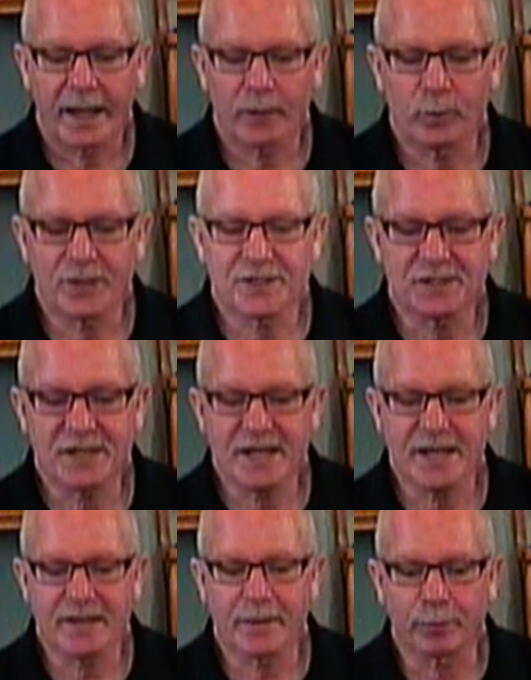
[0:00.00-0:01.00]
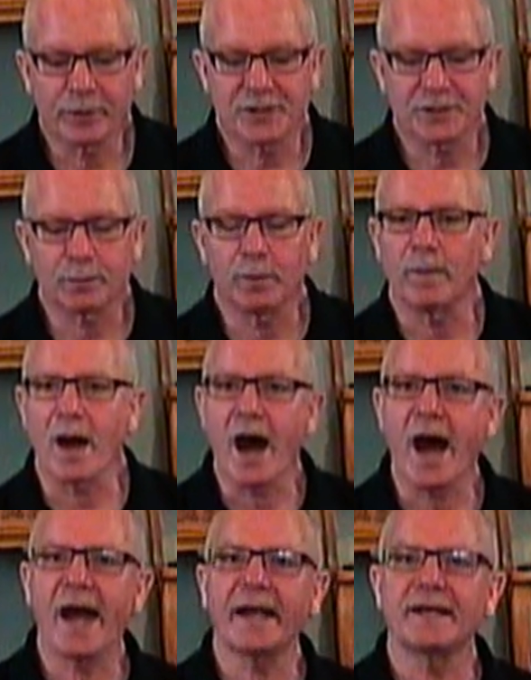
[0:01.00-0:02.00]
And we see the principle
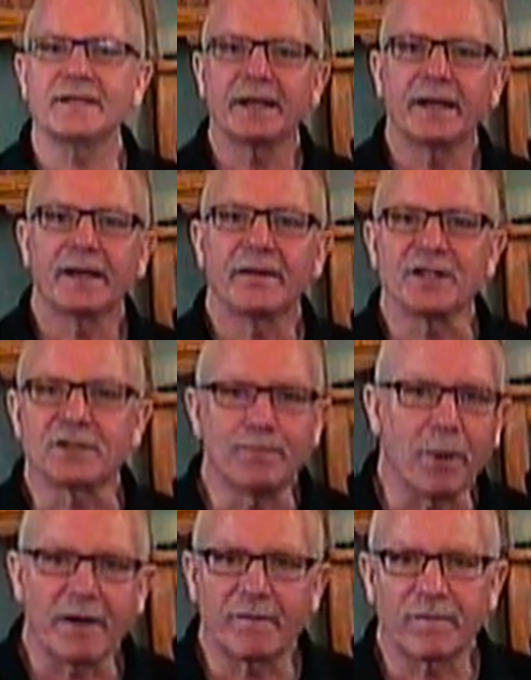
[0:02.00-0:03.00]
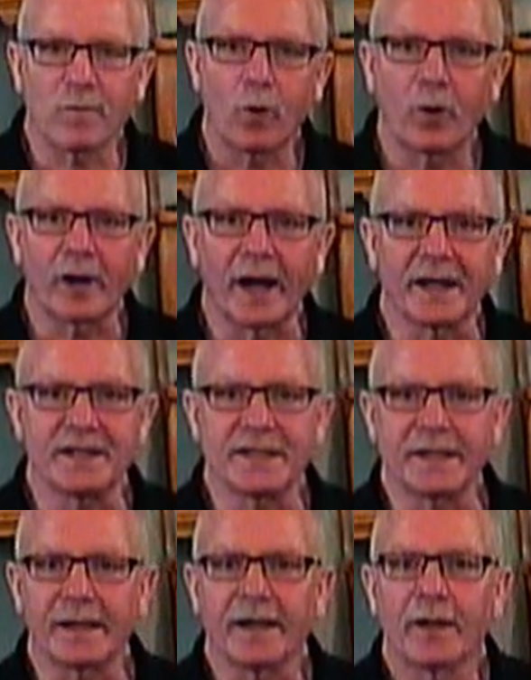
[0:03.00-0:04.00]
behind this but-for
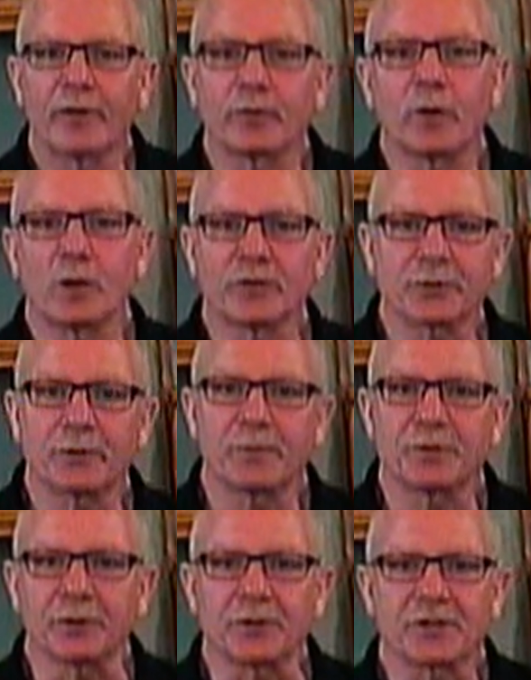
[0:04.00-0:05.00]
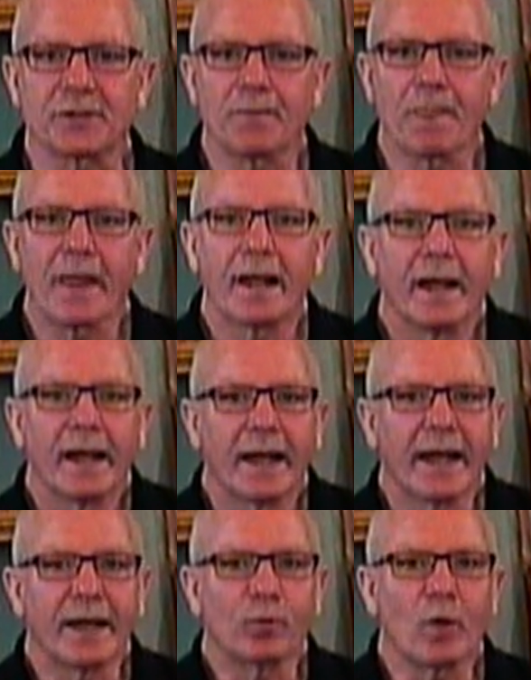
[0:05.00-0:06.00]
idea throughout Scriptures.
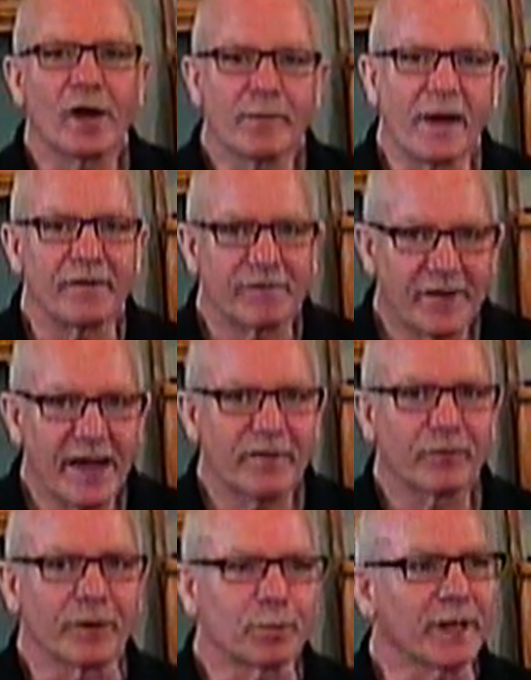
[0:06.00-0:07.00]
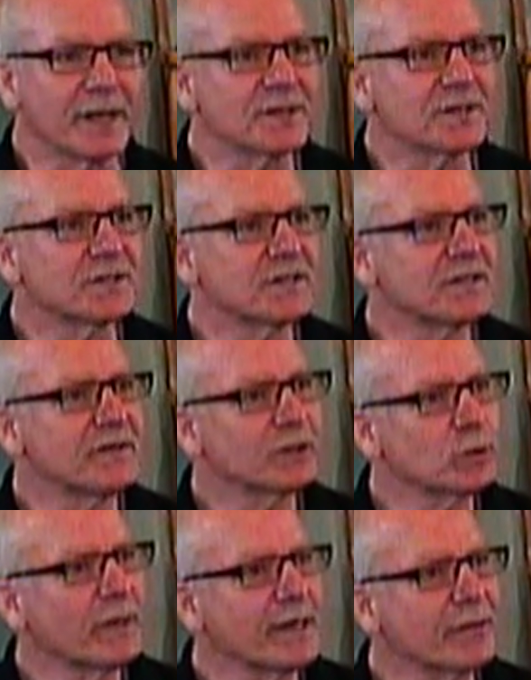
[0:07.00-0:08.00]
And one of my favorite places is
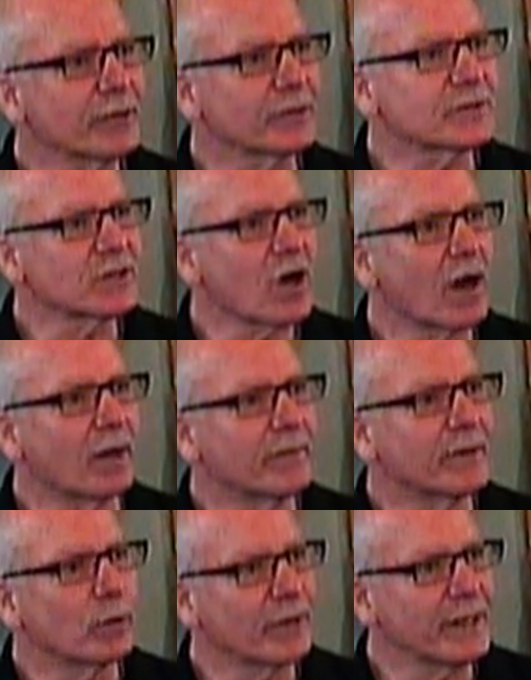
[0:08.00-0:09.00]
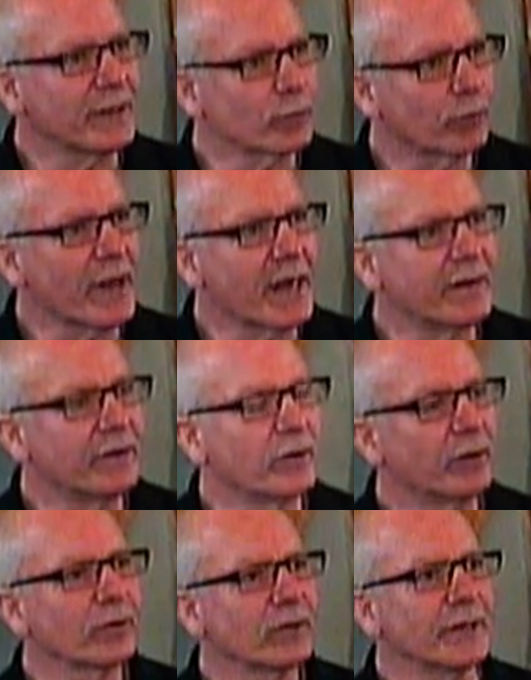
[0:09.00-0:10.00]
in the 23rd Psalm that we
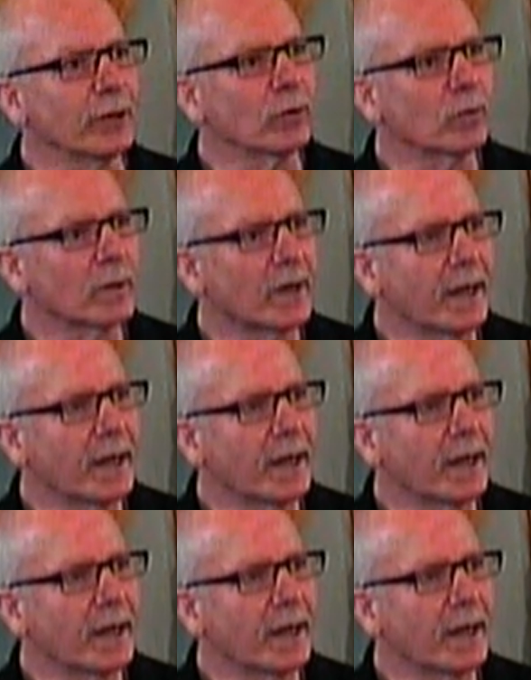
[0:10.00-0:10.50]
read earlier.